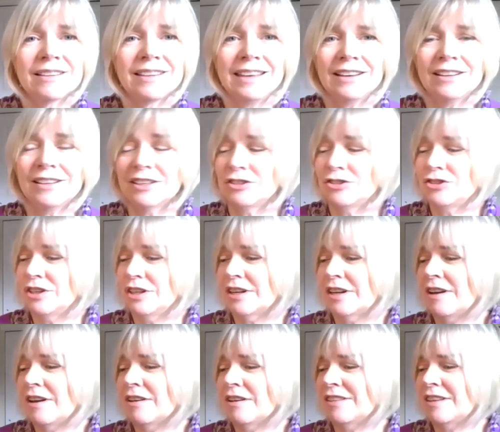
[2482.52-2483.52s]
Gil and
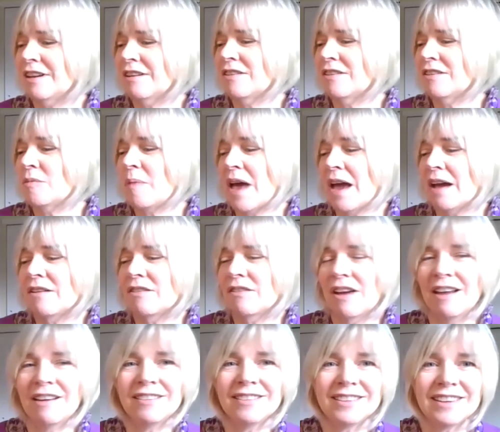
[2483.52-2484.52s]
Sherry are there in the
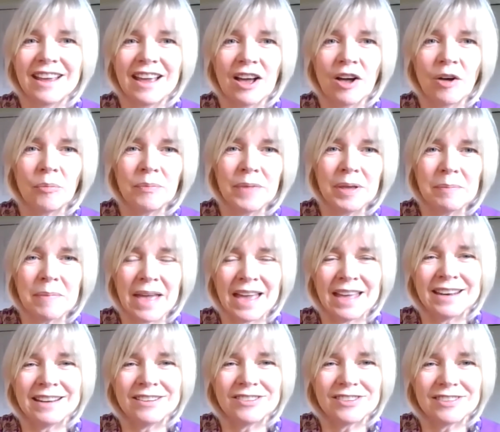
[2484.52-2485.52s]
background to help me
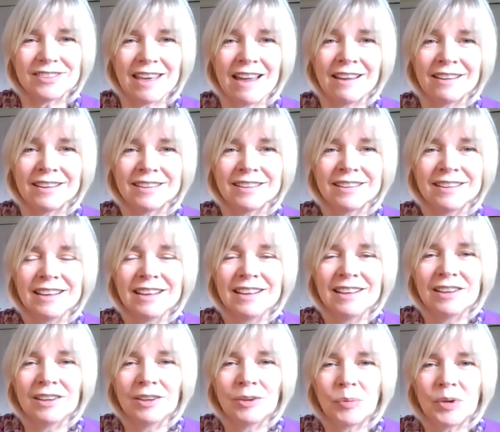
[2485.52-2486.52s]
manage that.
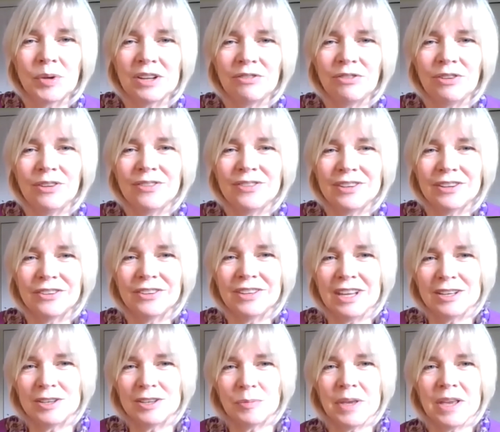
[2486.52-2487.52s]
But if you still
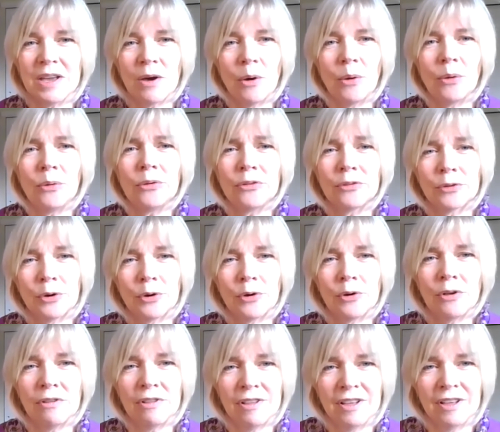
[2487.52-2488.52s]
need to be old
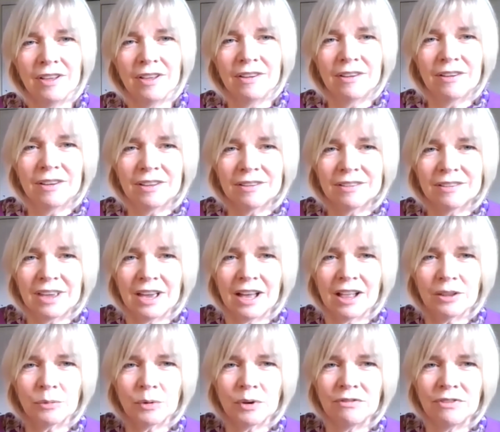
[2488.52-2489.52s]
school,
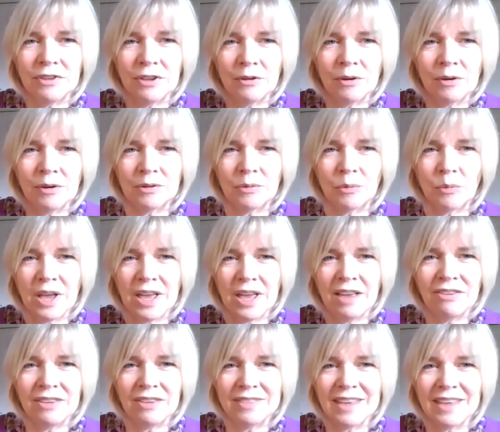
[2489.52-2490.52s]
gallery view and
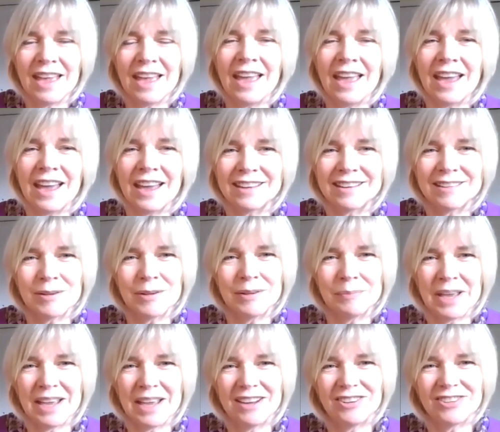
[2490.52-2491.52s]
waving the hand
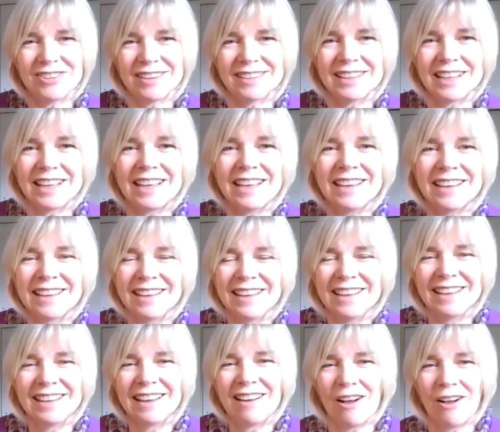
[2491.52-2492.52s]
patiently
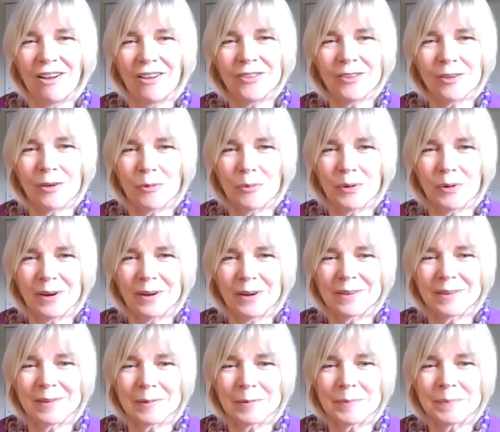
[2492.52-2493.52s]
also
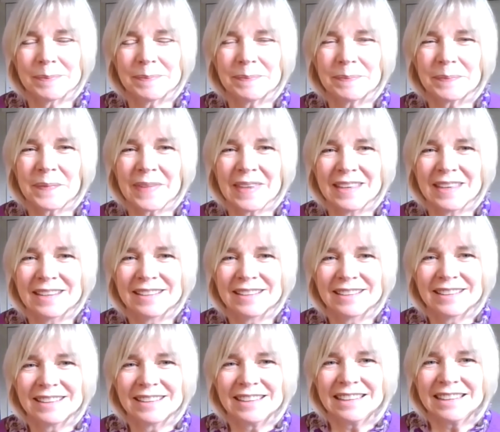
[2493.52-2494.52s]
works.
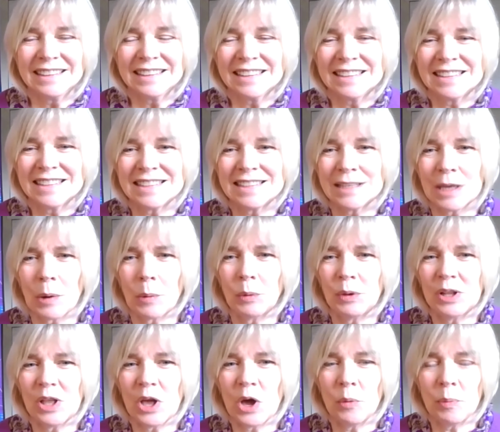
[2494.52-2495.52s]
So
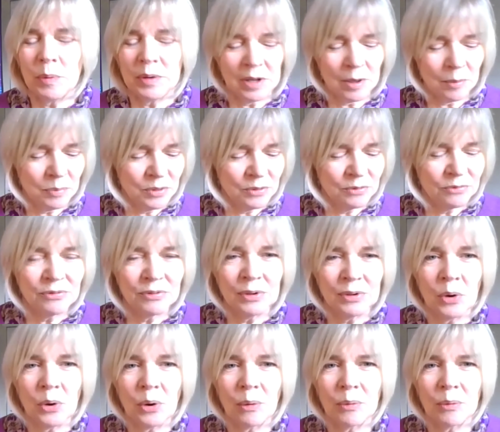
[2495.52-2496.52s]
we'll open up the
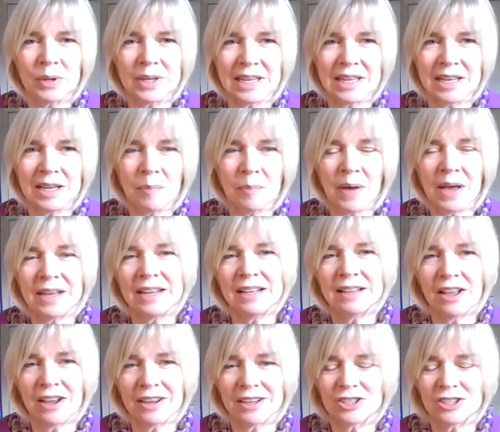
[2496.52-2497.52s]
floor. Would anybody
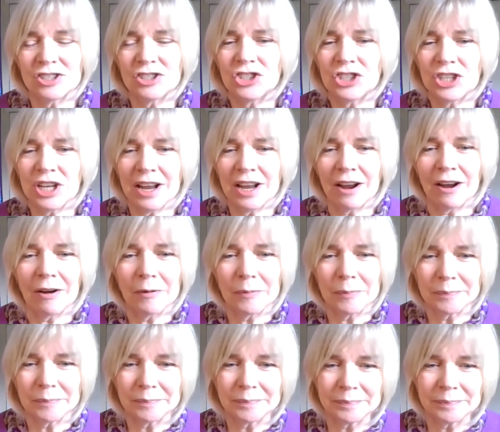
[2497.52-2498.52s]
like to share?